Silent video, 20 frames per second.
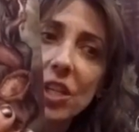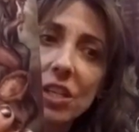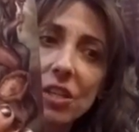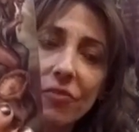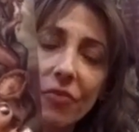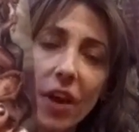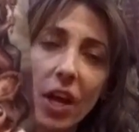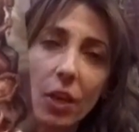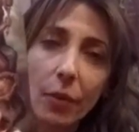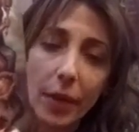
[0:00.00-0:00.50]
is
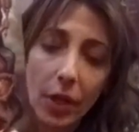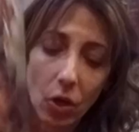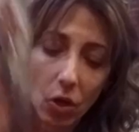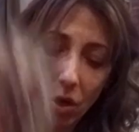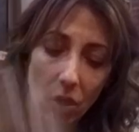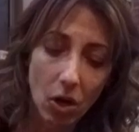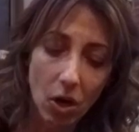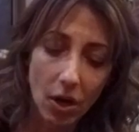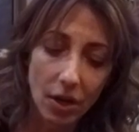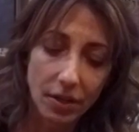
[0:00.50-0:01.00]
following her
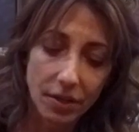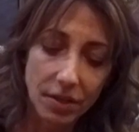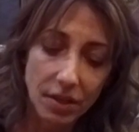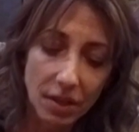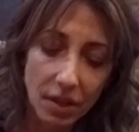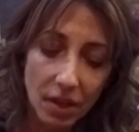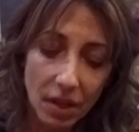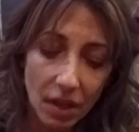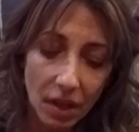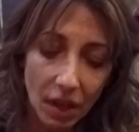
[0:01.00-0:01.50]
heart.
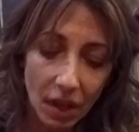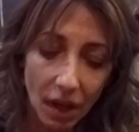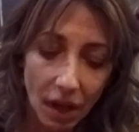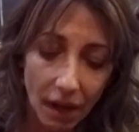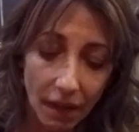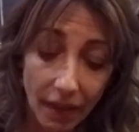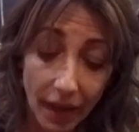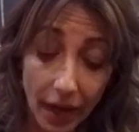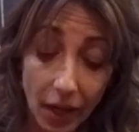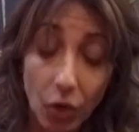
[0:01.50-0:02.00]

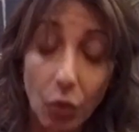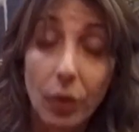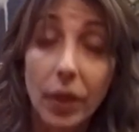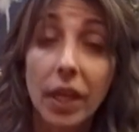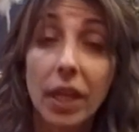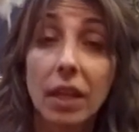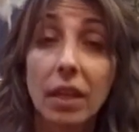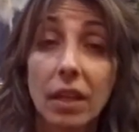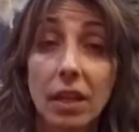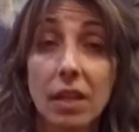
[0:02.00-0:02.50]
That
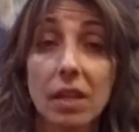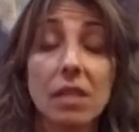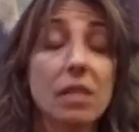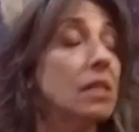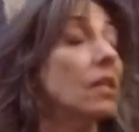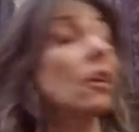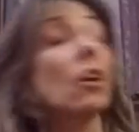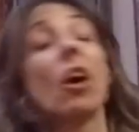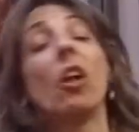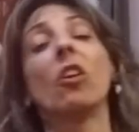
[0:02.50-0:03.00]
green is
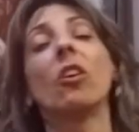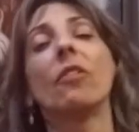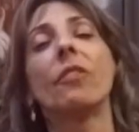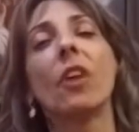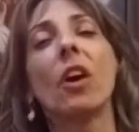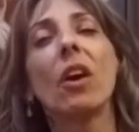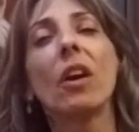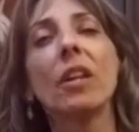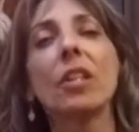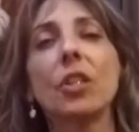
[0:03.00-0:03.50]
the color of the
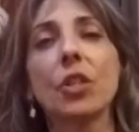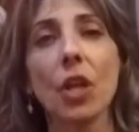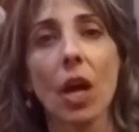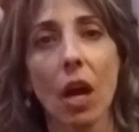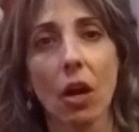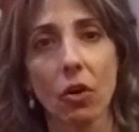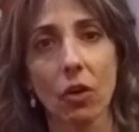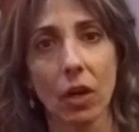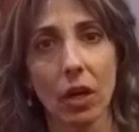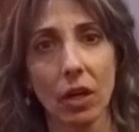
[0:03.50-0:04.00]
heart
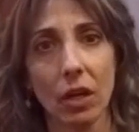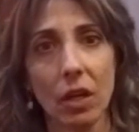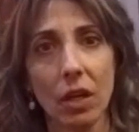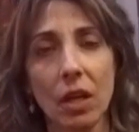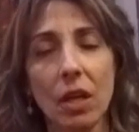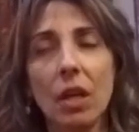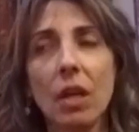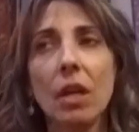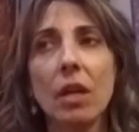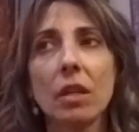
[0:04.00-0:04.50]
chakra.
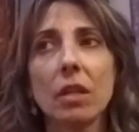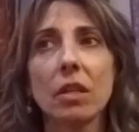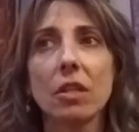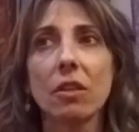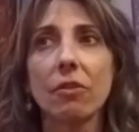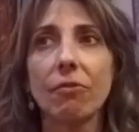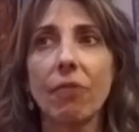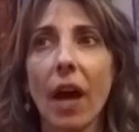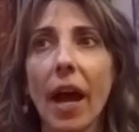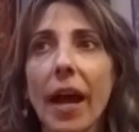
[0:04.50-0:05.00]
The
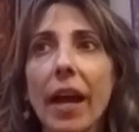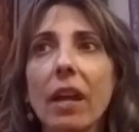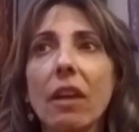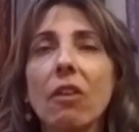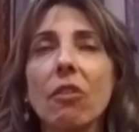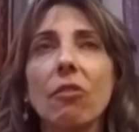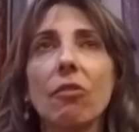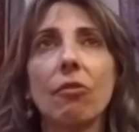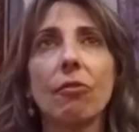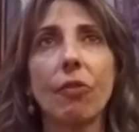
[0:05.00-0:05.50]
Divine
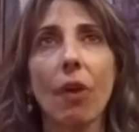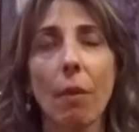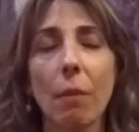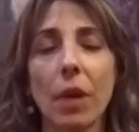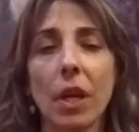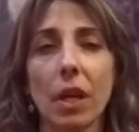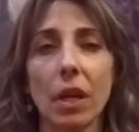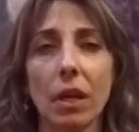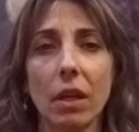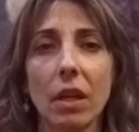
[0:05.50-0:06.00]

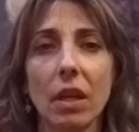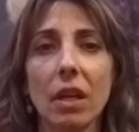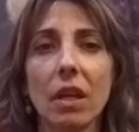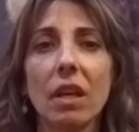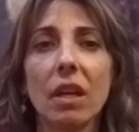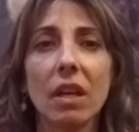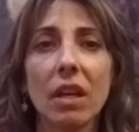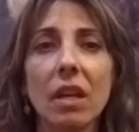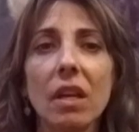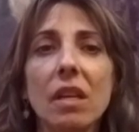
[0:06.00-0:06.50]
Feminine
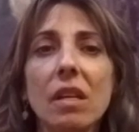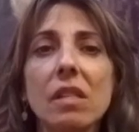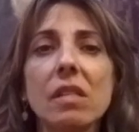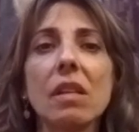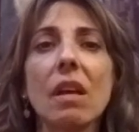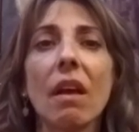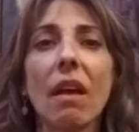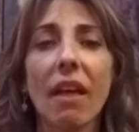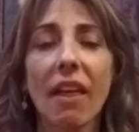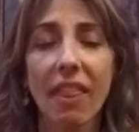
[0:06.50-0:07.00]
is
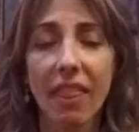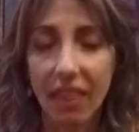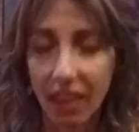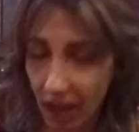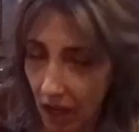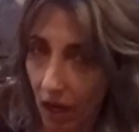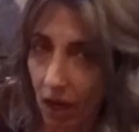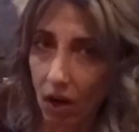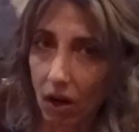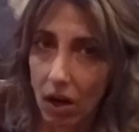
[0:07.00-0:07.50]

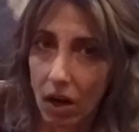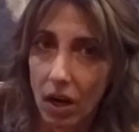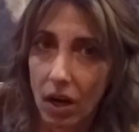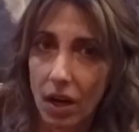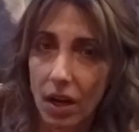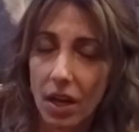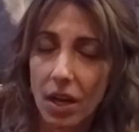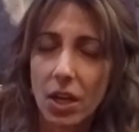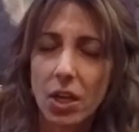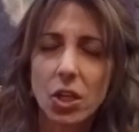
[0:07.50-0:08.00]
there.
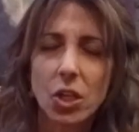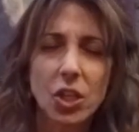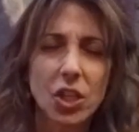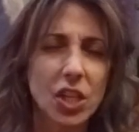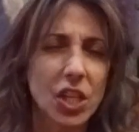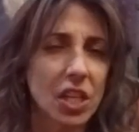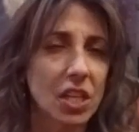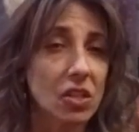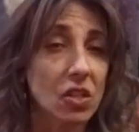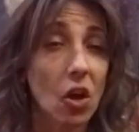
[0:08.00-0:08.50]

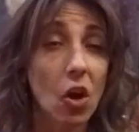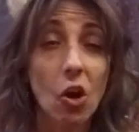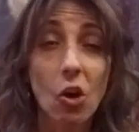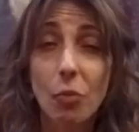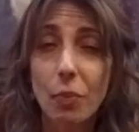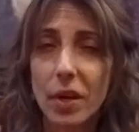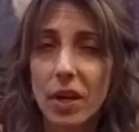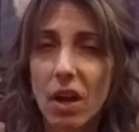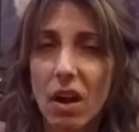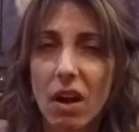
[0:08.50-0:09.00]
She is
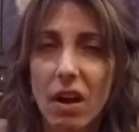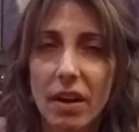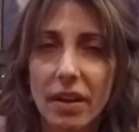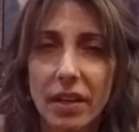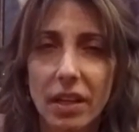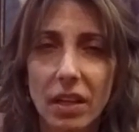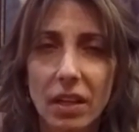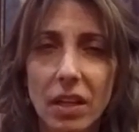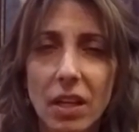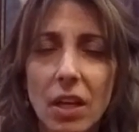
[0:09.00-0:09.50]

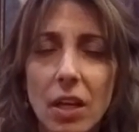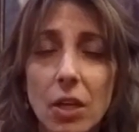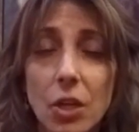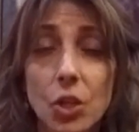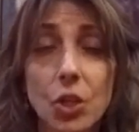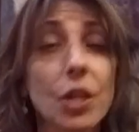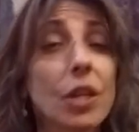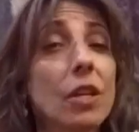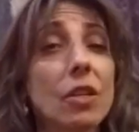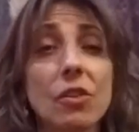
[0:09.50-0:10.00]
open-hearted.
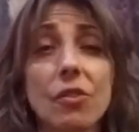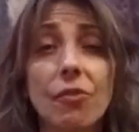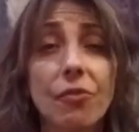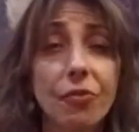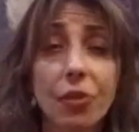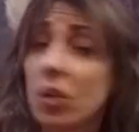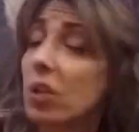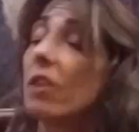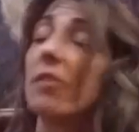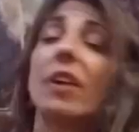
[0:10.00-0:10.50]
She is
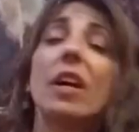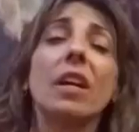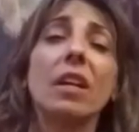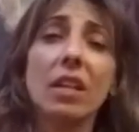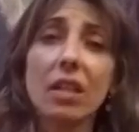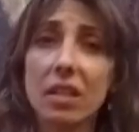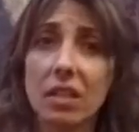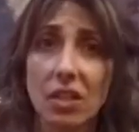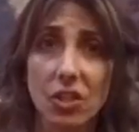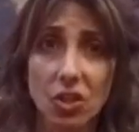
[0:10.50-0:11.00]
full of
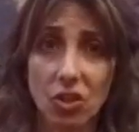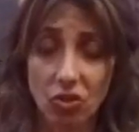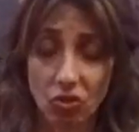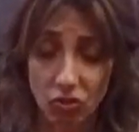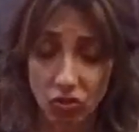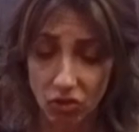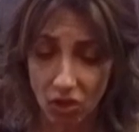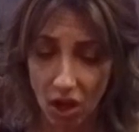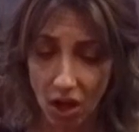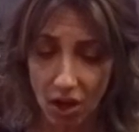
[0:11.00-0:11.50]

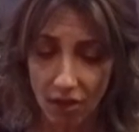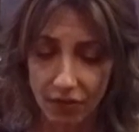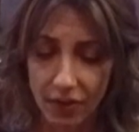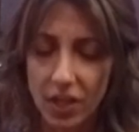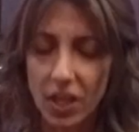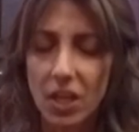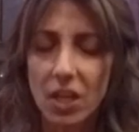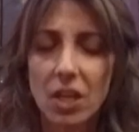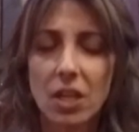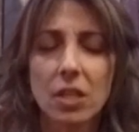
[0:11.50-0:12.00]
unconditional love.
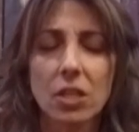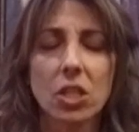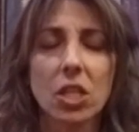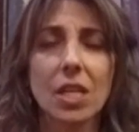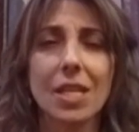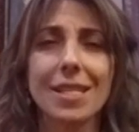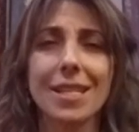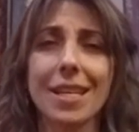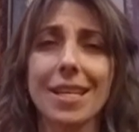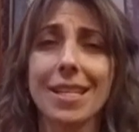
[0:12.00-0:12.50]
She
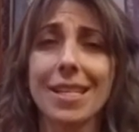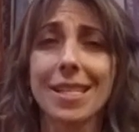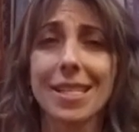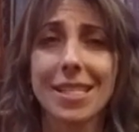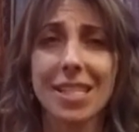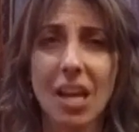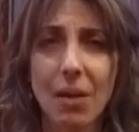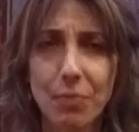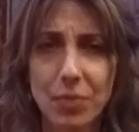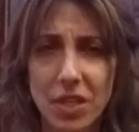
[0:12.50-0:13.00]
is
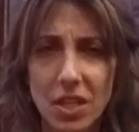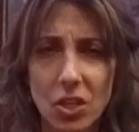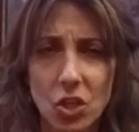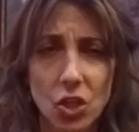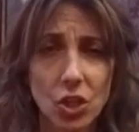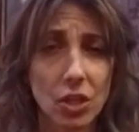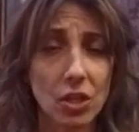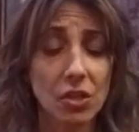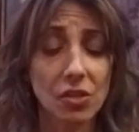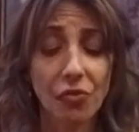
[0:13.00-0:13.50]
accepting.
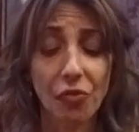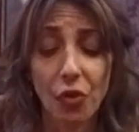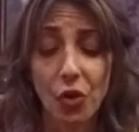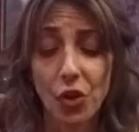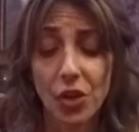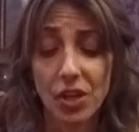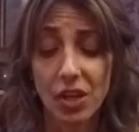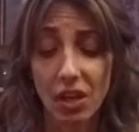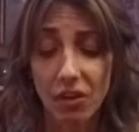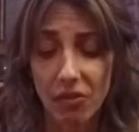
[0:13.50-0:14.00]
She is
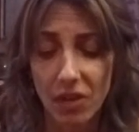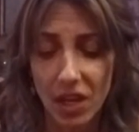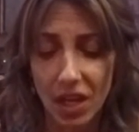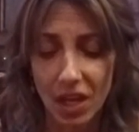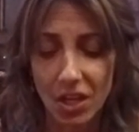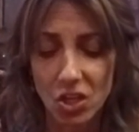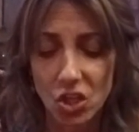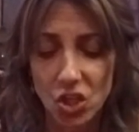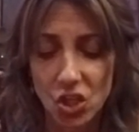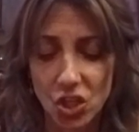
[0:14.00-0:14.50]
forgiving,
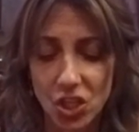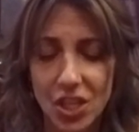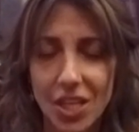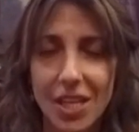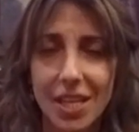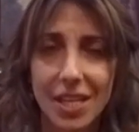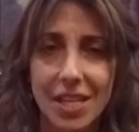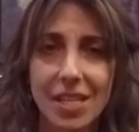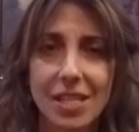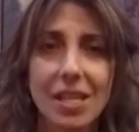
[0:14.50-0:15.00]
and she
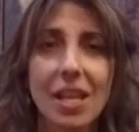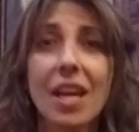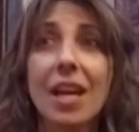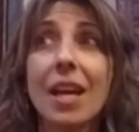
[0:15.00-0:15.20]
is